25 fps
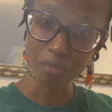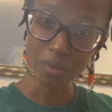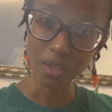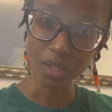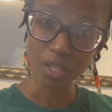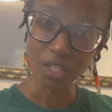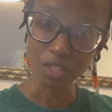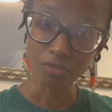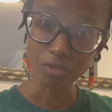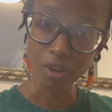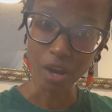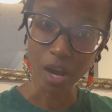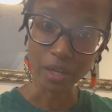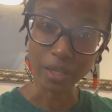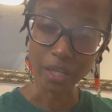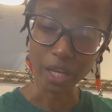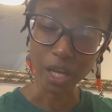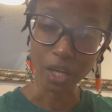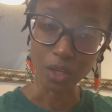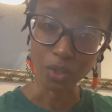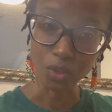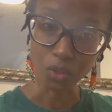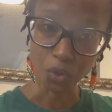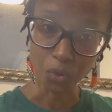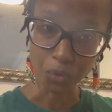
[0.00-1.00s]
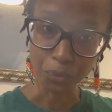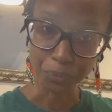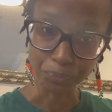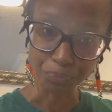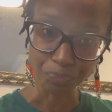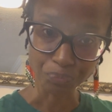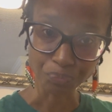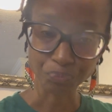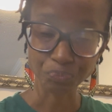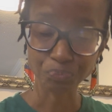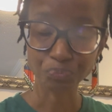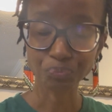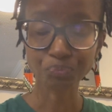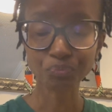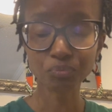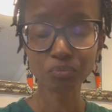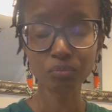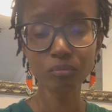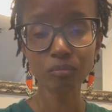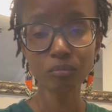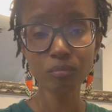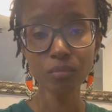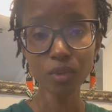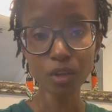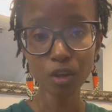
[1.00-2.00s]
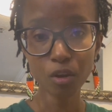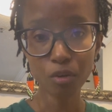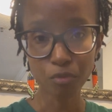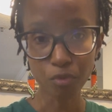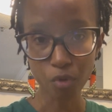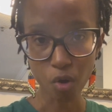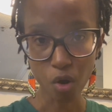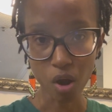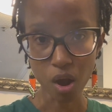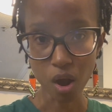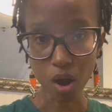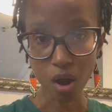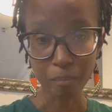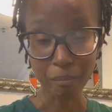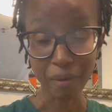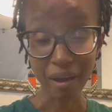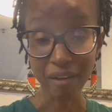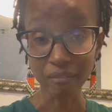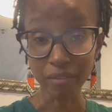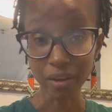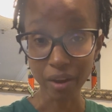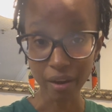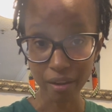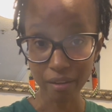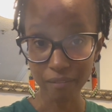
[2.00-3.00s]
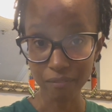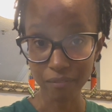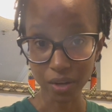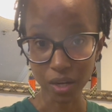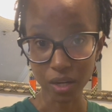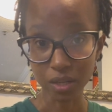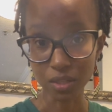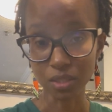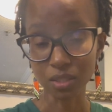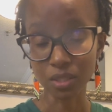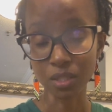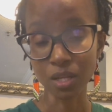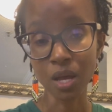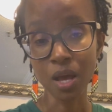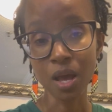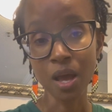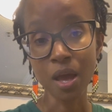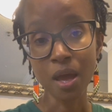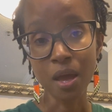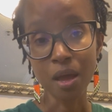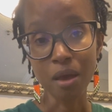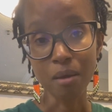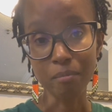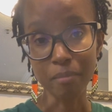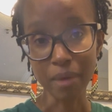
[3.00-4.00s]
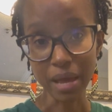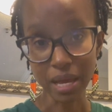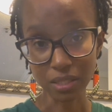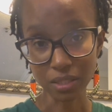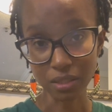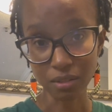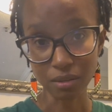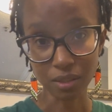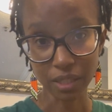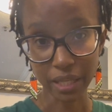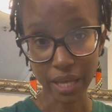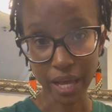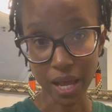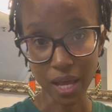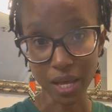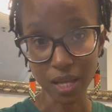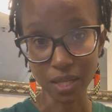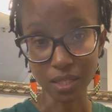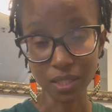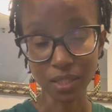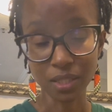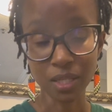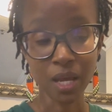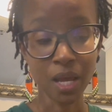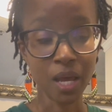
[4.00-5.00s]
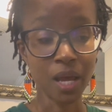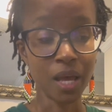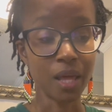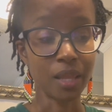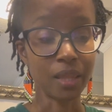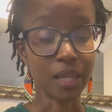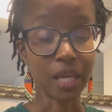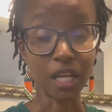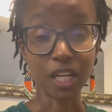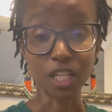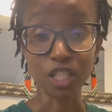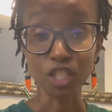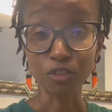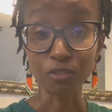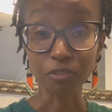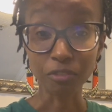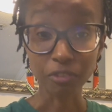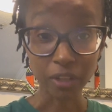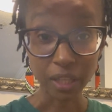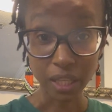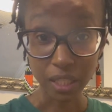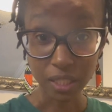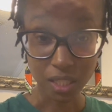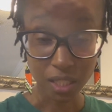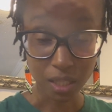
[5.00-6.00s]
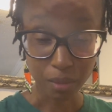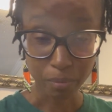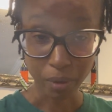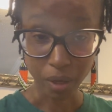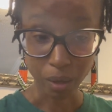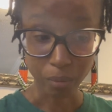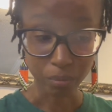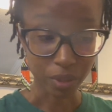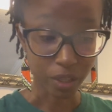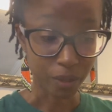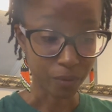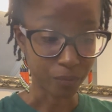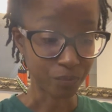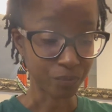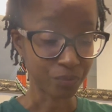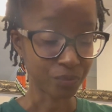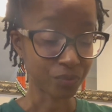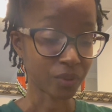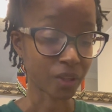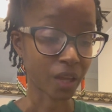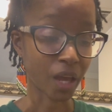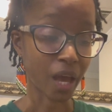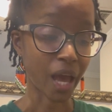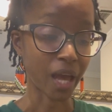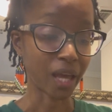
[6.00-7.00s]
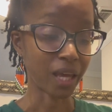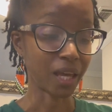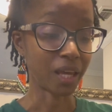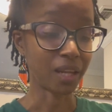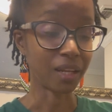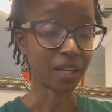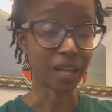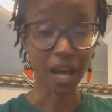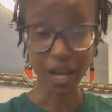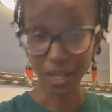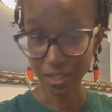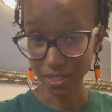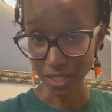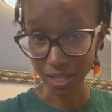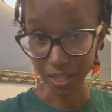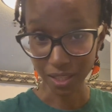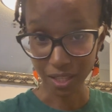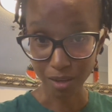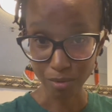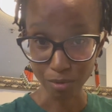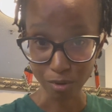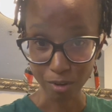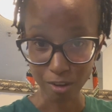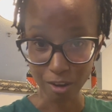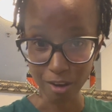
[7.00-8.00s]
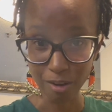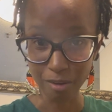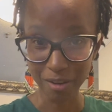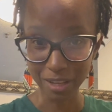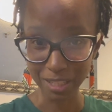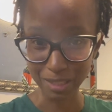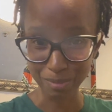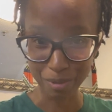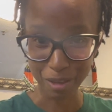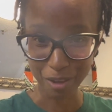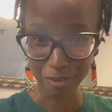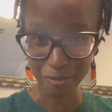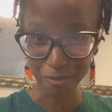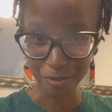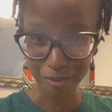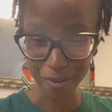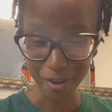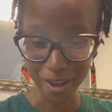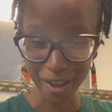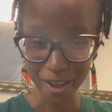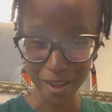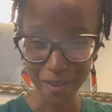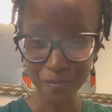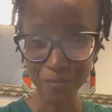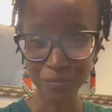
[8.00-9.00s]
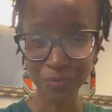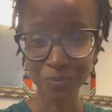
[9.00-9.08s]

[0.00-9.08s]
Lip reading: this Friday at noon for my very first masterclass that is free to the public. I cannot say they will always be free,